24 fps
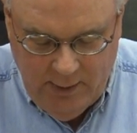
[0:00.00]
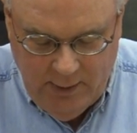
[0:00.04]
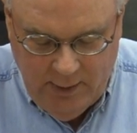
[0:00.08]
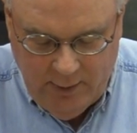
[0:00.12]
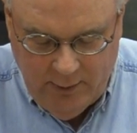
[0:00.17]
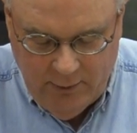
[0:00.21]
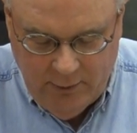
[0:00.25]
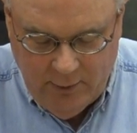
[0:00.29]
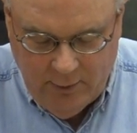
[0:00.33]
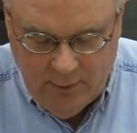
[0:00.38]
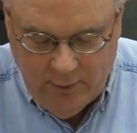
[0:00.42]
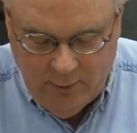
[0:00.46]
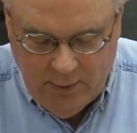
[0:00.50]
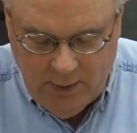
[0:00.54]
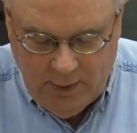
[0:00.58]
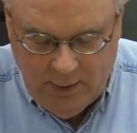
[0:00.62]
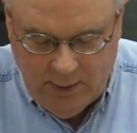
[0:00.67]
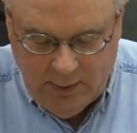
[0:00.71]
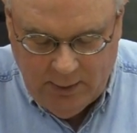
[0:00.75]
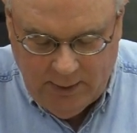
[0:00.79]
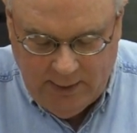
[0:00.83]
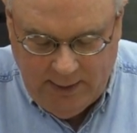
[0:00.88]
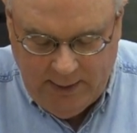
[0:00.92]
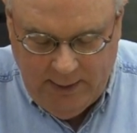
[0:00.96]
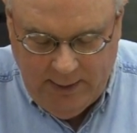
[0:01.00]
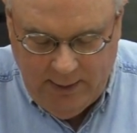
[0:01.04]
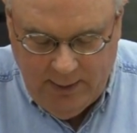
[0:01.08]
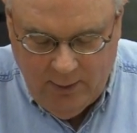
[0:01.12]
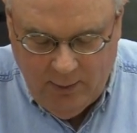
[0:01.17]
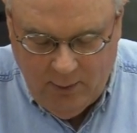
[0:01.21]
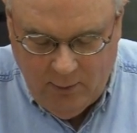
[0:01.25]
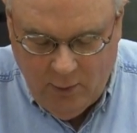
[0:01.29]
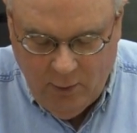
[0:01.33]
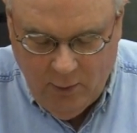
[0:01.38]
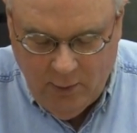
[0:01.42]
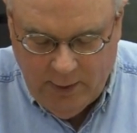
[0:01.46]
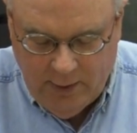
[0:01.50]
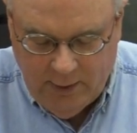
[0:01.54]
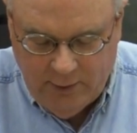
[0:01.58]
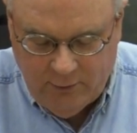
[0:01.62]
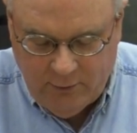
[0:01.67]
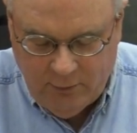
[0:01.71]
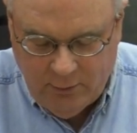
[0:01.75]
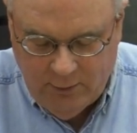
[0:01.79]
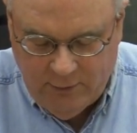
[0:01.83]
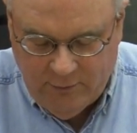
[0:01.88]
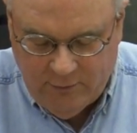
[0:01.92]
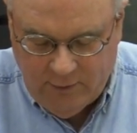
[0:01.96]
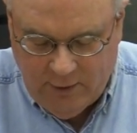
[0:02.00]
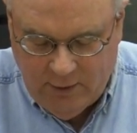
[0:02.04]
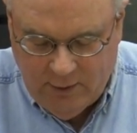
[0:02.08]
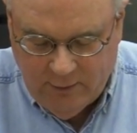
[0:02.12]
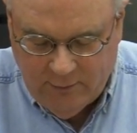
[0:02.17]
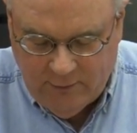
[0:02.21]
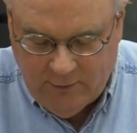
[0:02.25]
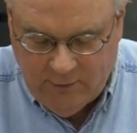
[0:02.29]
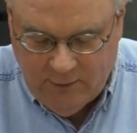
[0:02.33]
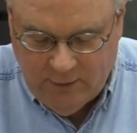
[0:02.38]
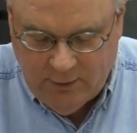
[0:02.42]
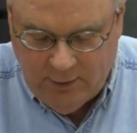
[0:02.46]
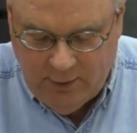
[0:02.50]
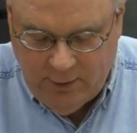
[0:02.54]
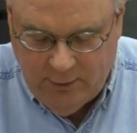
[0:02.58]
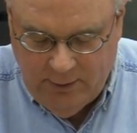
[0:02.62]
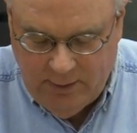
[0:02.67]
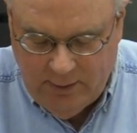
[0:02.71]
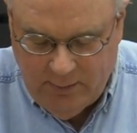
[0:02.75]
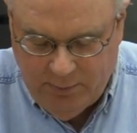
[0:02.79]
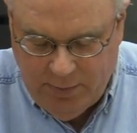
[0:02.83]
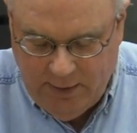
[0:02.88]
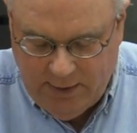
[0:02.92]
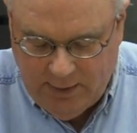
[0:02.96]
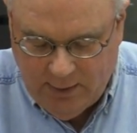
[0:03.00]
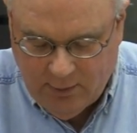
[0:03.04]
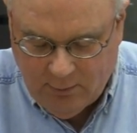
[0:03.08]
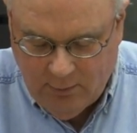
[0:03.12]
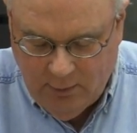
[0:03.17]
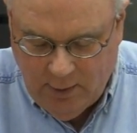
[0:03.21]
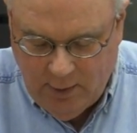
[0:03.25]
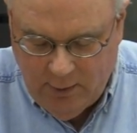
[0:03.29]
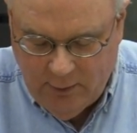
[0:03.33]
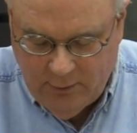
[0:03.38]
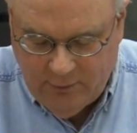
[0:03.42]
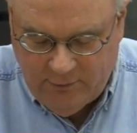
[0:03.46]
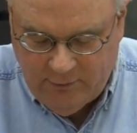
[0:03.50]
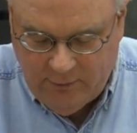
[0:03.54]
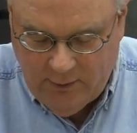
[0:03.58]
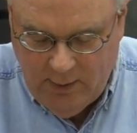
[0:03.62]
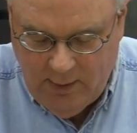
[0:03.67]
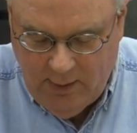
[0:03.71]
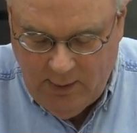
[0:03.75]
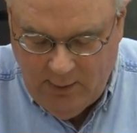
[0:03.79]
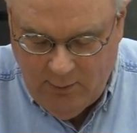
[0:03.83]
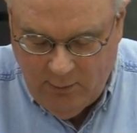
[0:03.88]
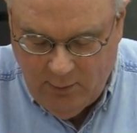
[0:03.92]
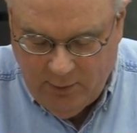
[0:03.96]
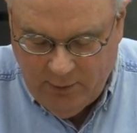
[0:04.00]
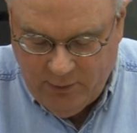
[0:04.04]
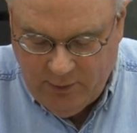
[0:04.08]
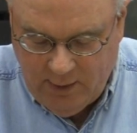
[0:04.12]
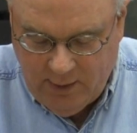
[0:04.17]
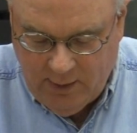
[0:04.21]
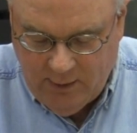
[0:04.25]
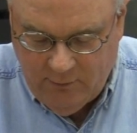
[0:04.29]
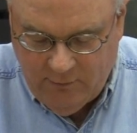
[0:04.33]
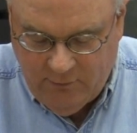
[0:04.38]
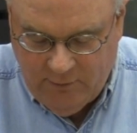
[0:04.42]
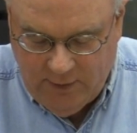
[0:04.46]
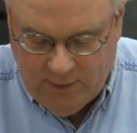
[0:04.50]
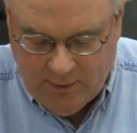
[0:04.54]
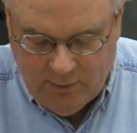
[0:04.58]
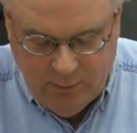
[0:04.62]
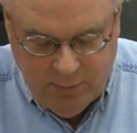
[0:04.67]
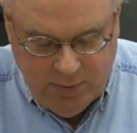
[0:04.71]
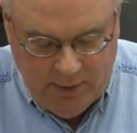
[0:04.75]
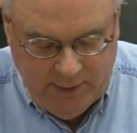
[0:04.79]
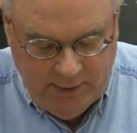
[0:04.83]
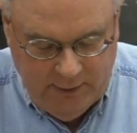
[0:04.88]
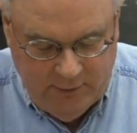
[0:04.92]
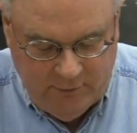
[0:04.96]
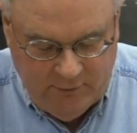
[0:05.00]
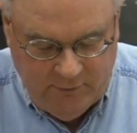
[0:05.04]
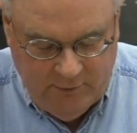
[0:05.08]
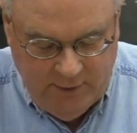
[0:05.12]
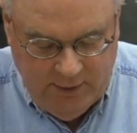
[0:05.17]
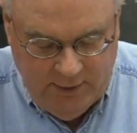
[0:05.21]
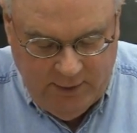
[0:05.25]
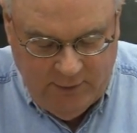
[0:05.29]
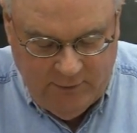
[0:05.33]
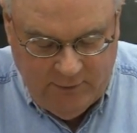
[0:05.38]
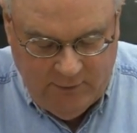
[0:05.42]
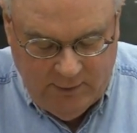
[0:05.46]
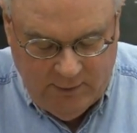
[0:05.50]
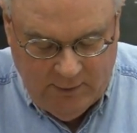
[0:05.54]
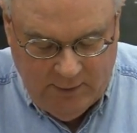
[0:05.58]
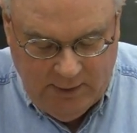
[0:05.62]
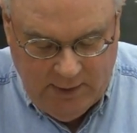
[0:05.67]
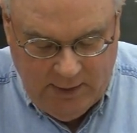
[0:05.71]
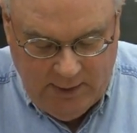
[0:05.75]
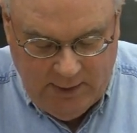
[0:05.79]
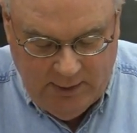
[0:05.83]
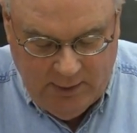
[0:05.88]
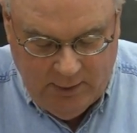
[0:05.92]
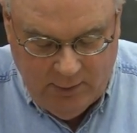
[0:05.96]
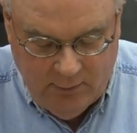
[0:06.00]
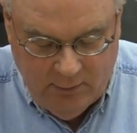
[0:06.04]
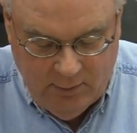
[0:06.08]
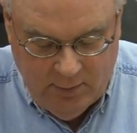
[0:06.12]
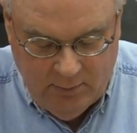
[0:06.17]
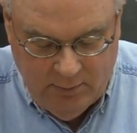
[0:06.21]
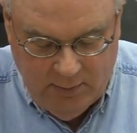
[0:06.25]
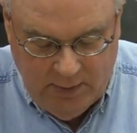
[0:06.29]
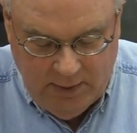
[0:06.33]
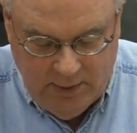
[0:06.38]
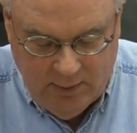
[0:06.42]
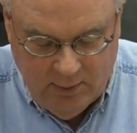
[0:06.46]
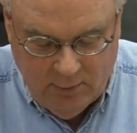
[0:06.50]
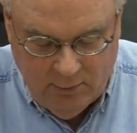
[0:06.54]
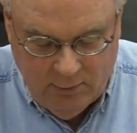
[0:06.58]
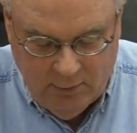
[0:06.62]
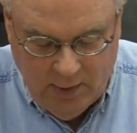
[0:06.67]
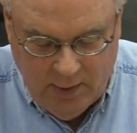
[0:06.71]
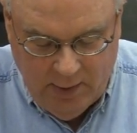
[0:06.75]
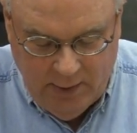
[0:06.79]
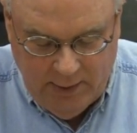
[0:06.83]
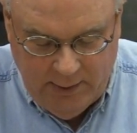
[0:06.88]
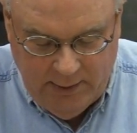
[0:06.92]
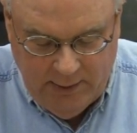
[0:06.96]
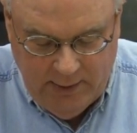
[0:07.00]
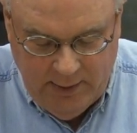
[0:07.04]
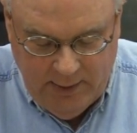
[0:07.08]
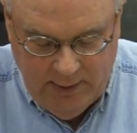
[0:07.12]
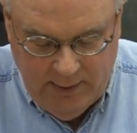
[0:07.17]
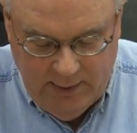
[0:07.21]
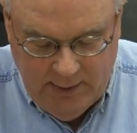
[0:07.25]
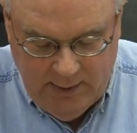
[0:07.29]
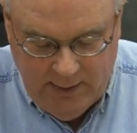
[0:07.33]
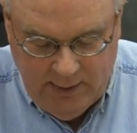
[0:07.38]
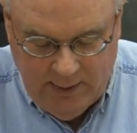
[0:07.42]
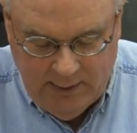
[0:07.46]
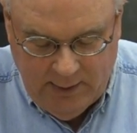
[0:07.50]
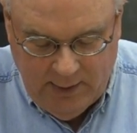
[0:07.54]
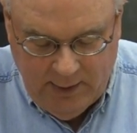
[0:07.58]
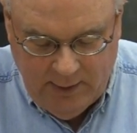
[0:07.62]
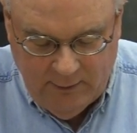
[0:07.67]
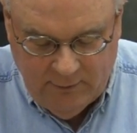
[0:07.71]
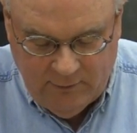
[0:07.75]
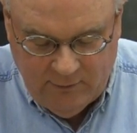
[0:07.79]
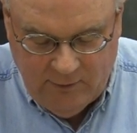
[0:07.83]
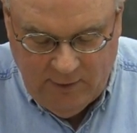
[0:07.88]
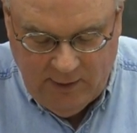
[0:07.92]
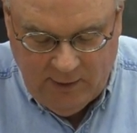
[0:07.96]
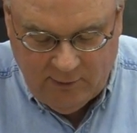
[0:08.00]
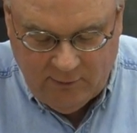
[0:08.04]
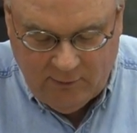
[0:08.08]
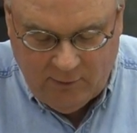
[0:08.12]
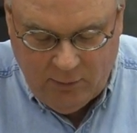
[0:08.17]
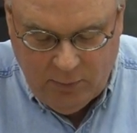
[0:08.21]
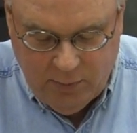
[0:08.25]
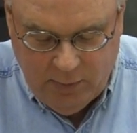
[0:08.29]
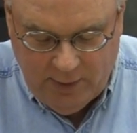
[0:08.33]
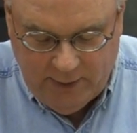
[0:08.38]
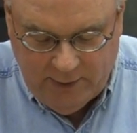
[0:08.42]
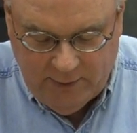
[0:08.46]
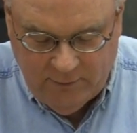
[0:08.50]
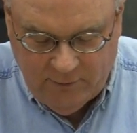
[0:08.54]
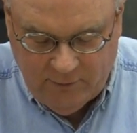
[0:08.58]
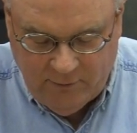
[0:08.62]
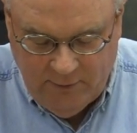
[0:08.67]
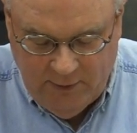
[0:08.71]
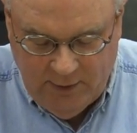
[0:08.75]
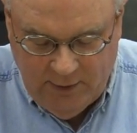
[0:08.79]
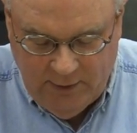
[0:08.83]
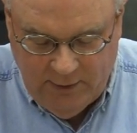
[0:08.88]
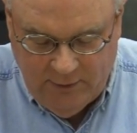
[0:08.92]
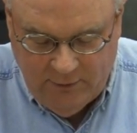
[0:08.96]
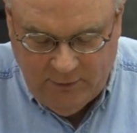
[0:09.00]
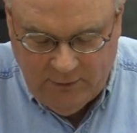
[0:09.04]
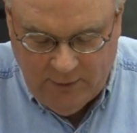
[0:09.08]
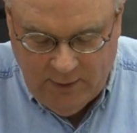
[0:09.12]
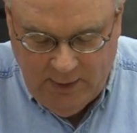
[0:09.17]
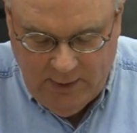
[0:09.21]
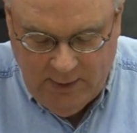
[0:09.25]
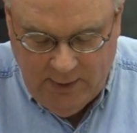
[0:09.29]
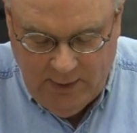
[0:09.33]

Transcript: Other Lady Hornets results included Pellaros with a 5th-place finish in the 800-meter run and a 6th-place finish